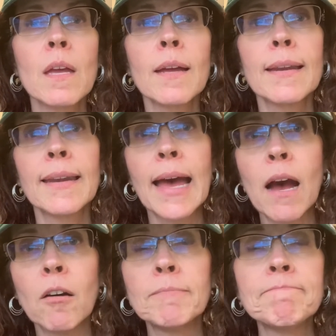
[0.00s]

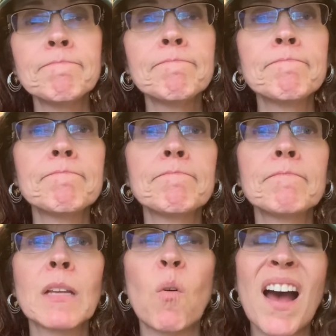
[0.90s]
Now,
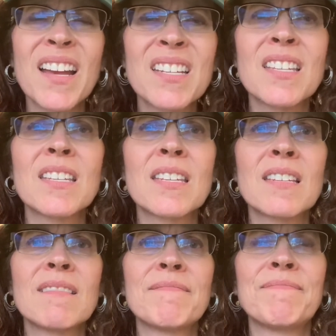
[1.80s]
why is
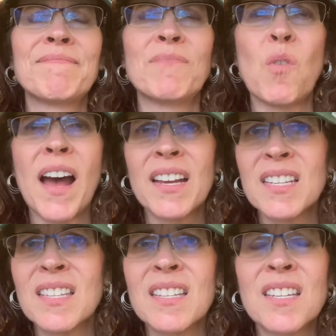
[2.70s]

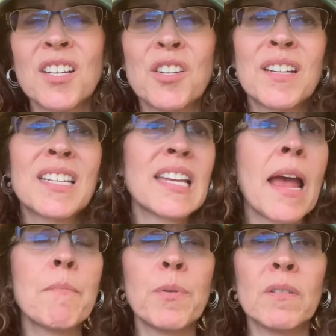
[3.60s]
this a good
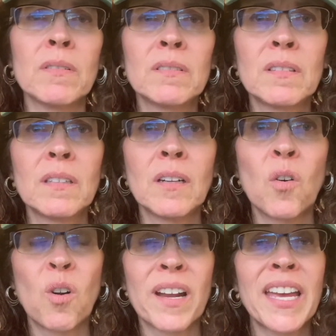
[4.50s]
example
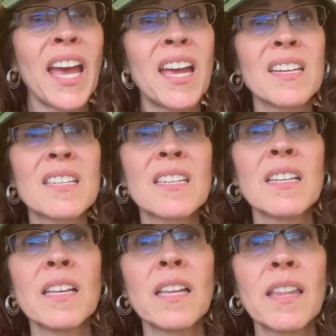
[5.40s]
or a case
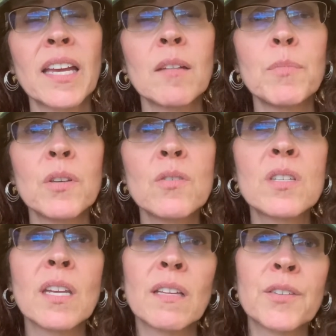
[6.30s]
that can be used
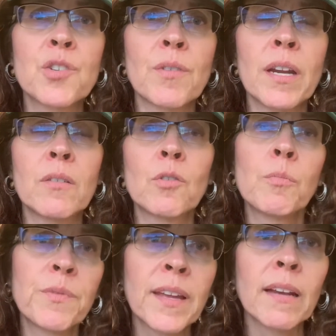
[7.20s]
to illustrate
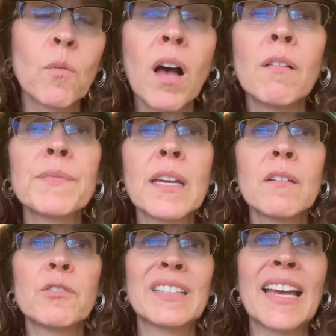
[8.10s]
groupthink? Well,
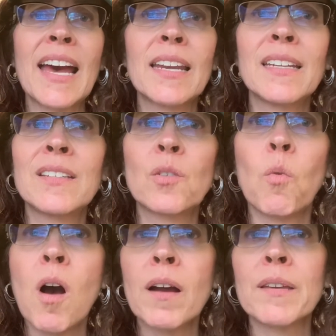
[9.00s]
for that, I need to
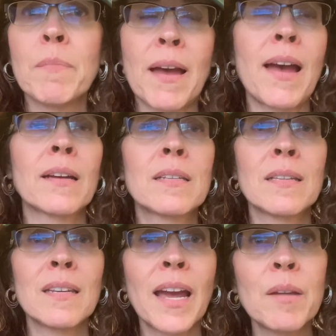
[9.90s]
walk you back to
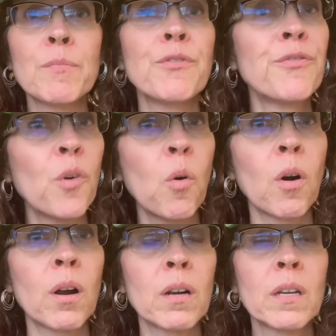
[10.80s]
the night
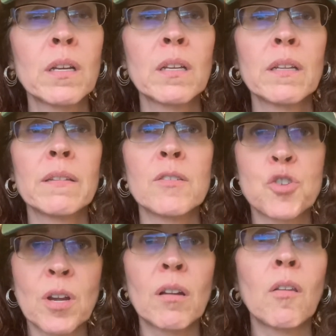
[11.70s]
before the
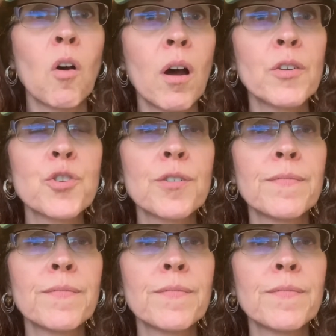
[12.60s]
shuttle launch,